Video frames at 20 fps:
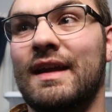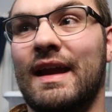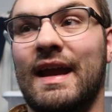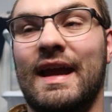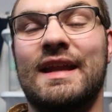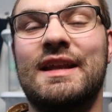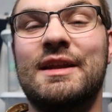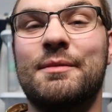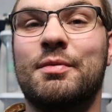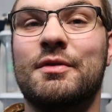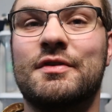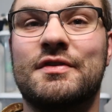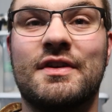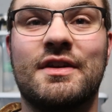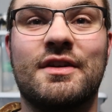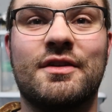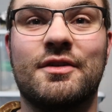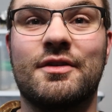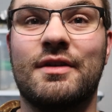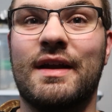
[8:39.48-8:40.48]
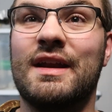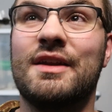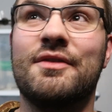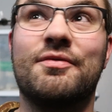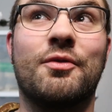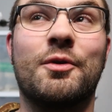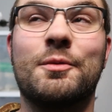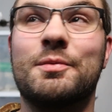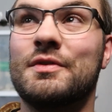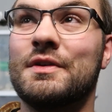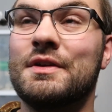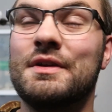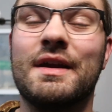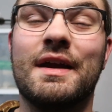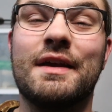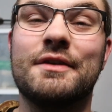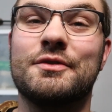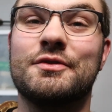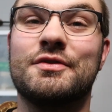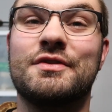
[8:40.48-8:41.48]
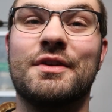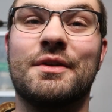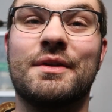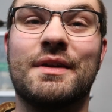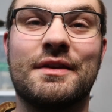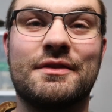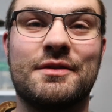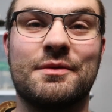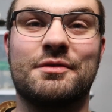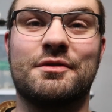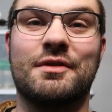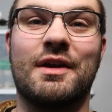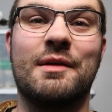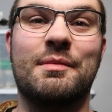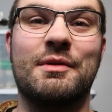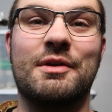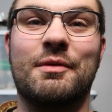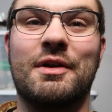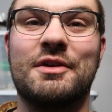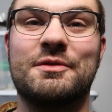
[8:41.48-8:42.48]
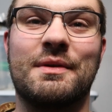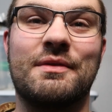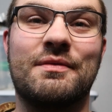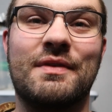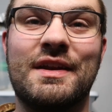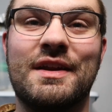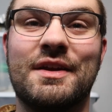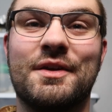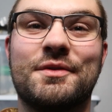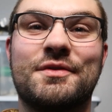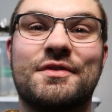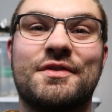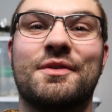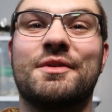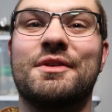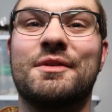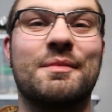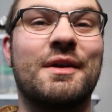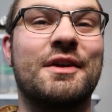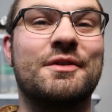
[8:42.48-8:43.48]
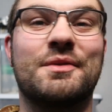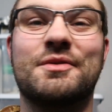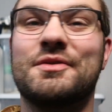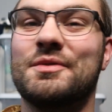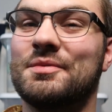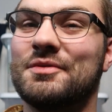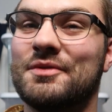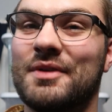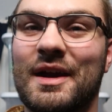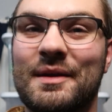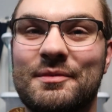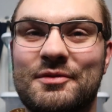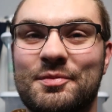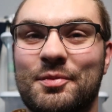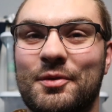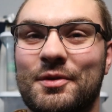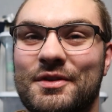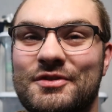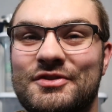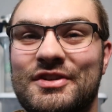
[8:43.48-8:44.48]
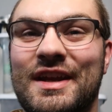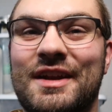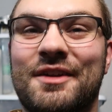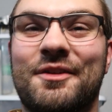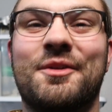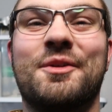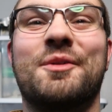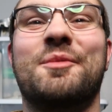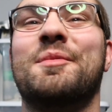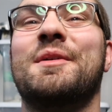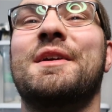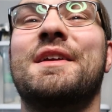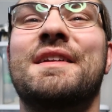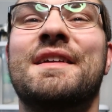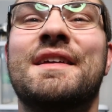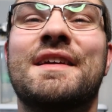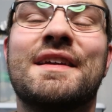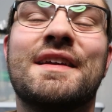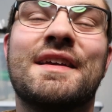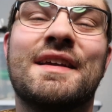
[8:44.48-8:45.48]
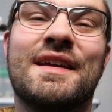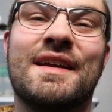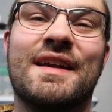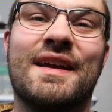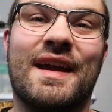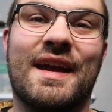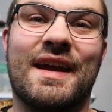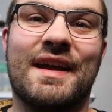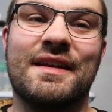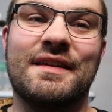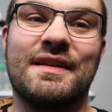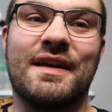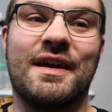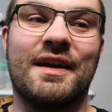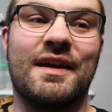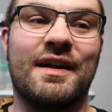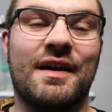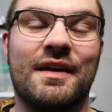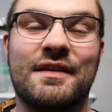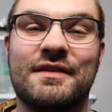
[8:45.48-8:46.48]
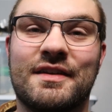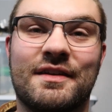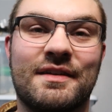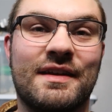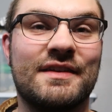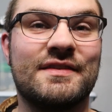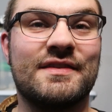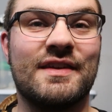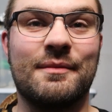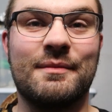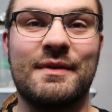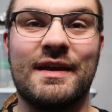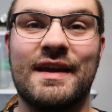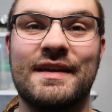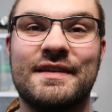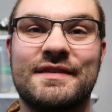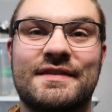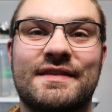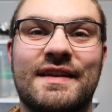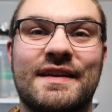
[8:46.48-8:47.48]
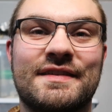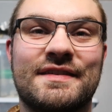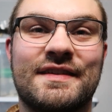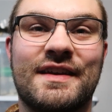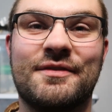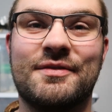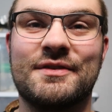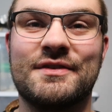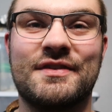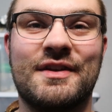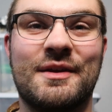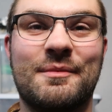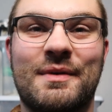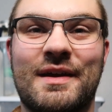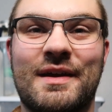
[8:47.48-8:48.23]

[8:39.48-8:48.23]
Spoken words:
80% or 84% of you guys are still not subscribed, but you watch my videos, so you might as well subscribe, support the channel a little bit. And until next time, guys, stay safe and stay